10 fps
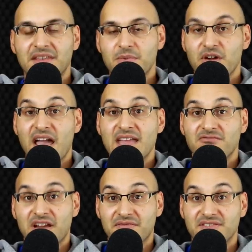And they put 8
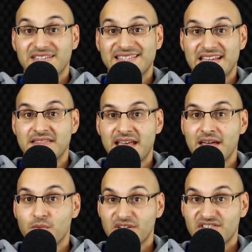references in
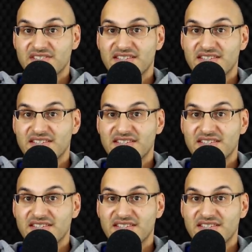there, which is